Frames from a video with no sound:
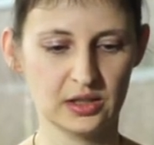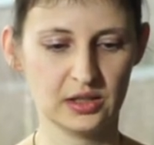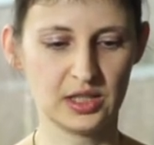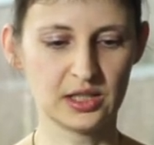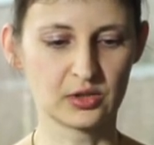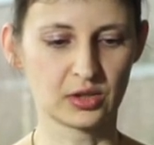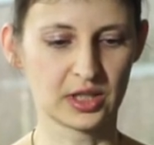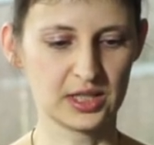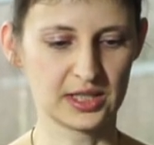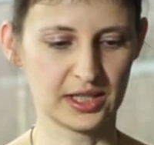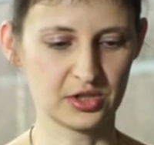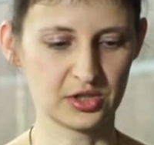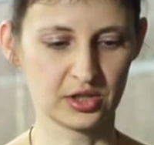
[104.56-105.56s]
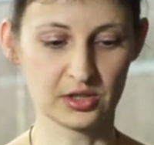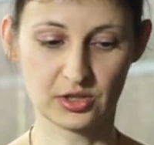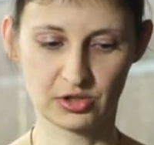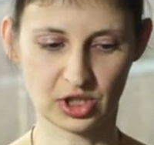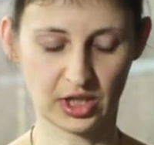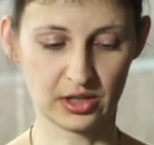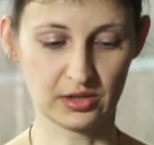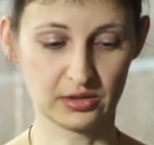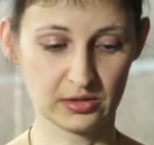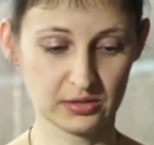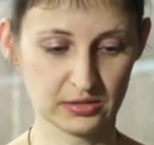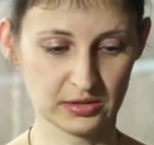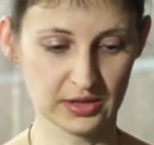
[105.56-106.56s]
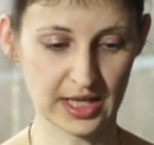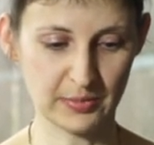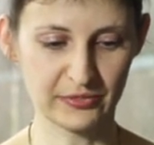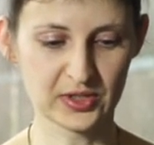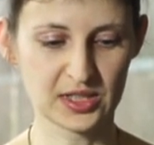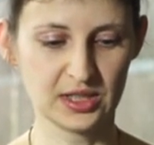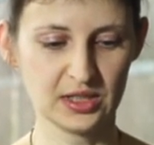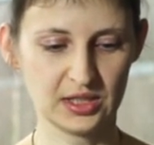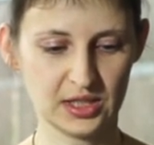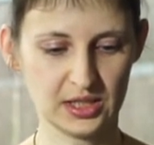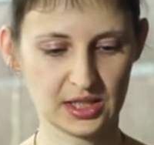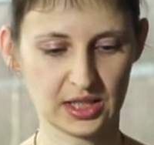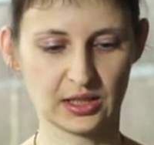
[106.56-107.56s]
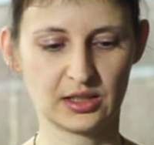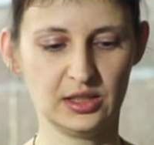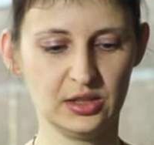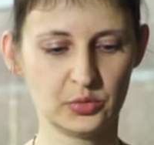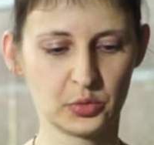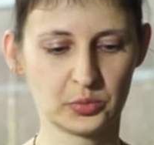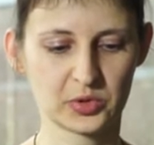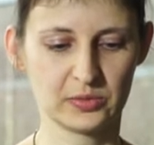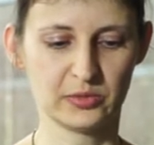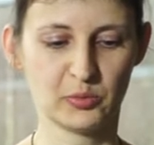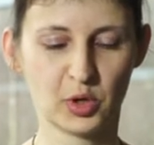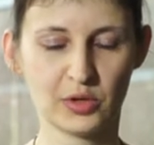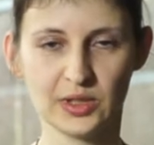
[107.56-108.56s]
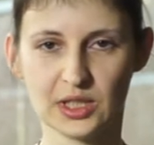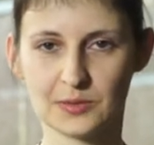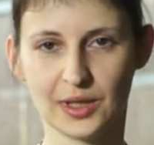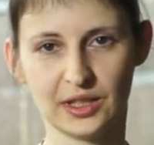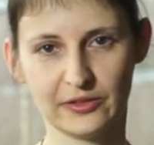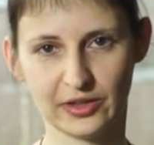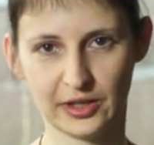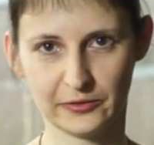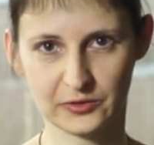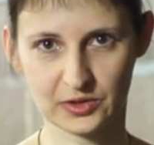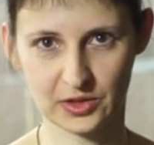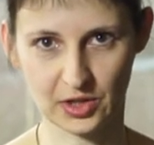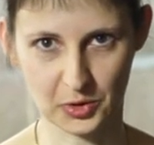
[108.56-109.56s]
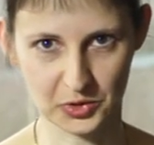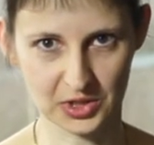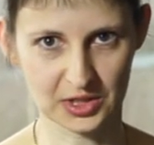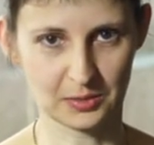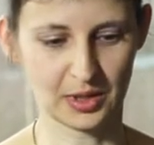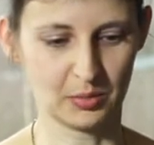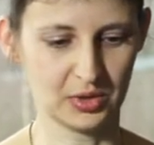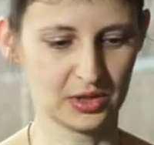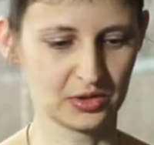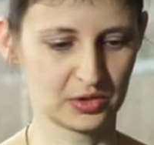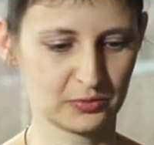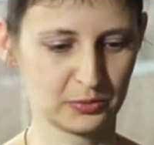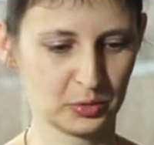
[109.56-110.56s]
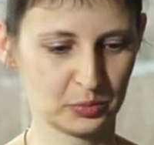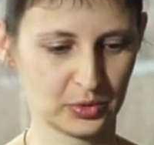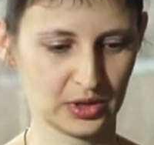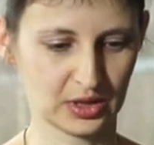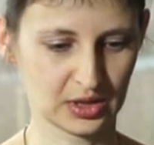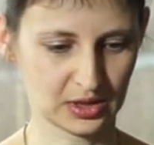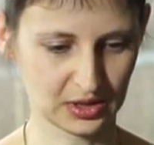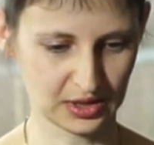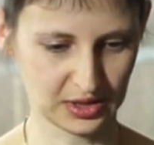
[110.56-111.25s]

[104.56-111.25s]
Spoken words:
These organizations share lab facilities and clean rooms with more than 25,000 square meters footprint.